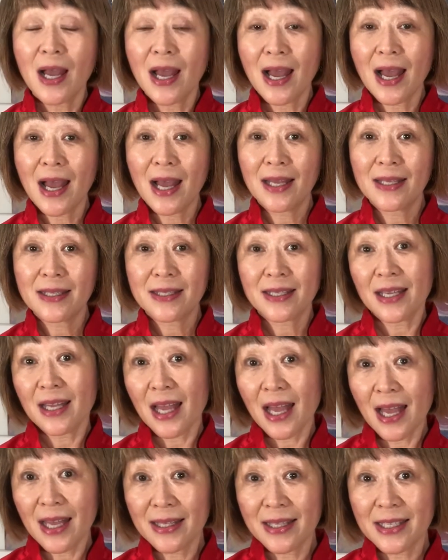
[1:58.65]
and
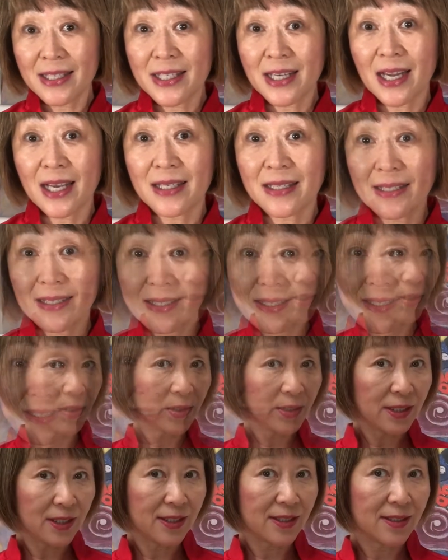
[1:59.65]
energized. To do
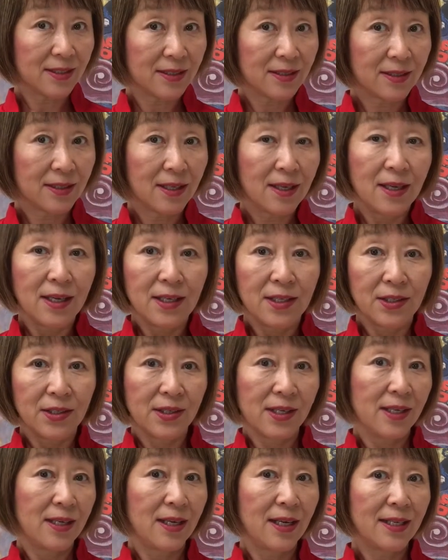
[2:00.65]
it, you
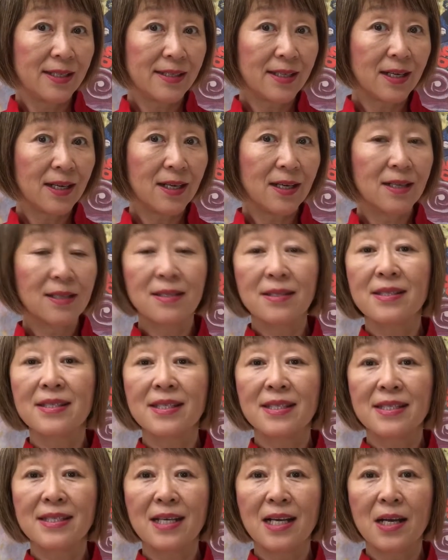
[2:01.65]
can lie down,
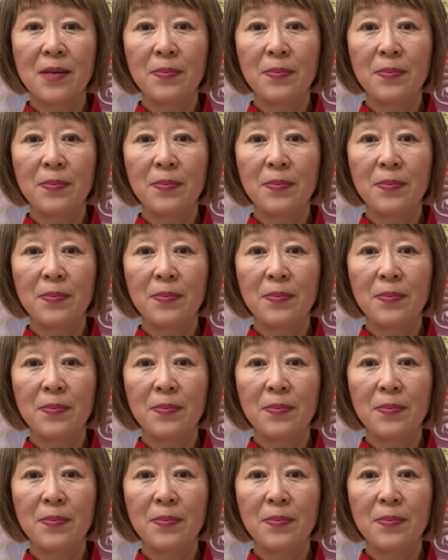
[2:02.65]
sit up,